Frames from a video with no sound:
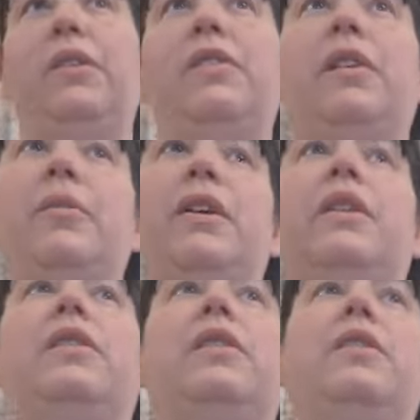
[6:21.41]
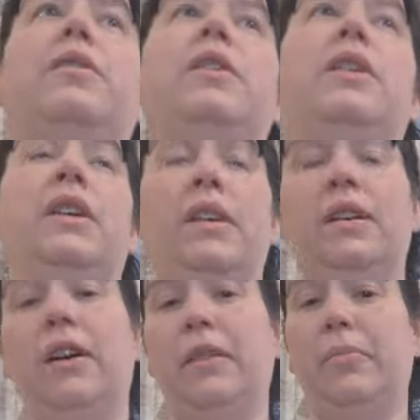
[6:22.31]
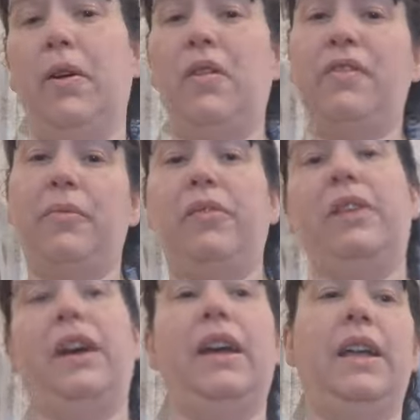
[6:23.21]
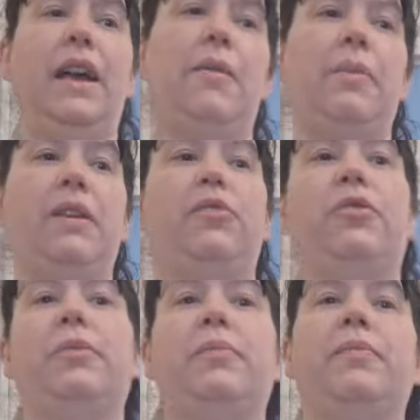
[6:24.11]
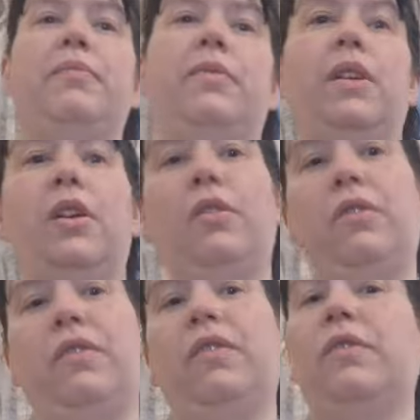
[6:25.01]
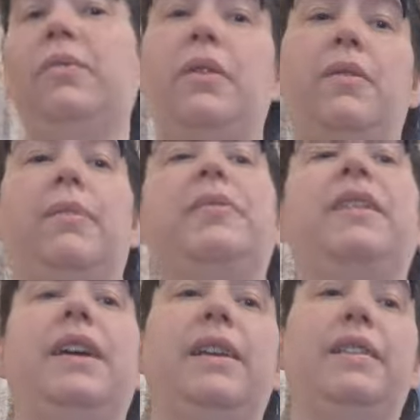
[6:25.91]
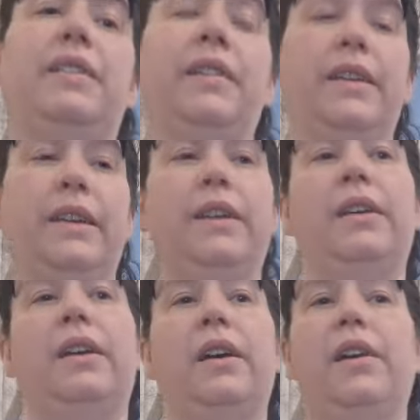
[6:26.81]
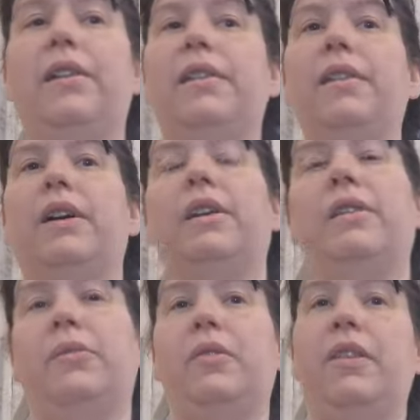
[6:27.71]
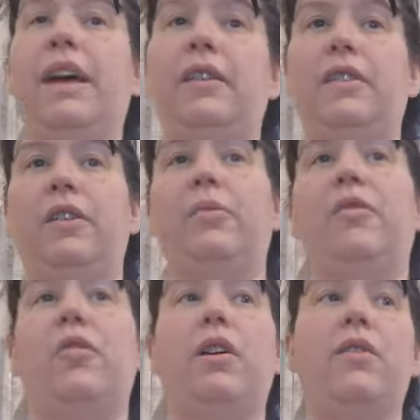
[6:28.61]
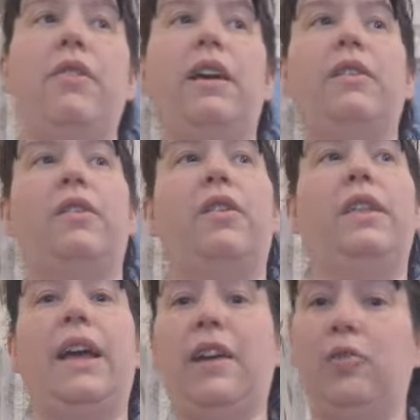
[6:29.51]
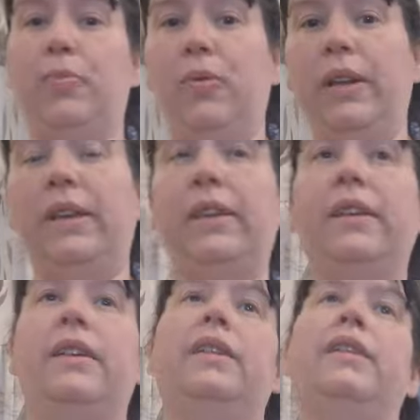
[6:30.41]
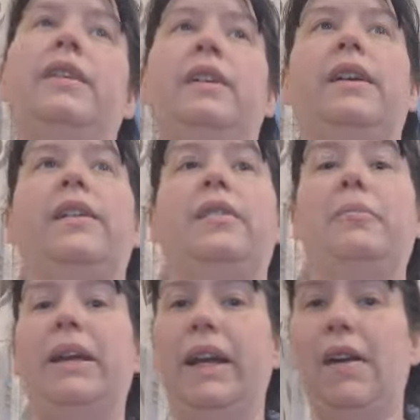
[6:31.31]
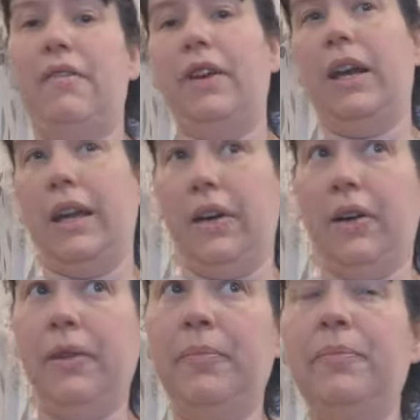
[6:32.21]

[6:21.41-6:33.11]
So we're gonna do like the bathroom today in our bedroom, Hoover as well upstairs. So we've got that to do. We've got to go round to the cash point, get some money out for later.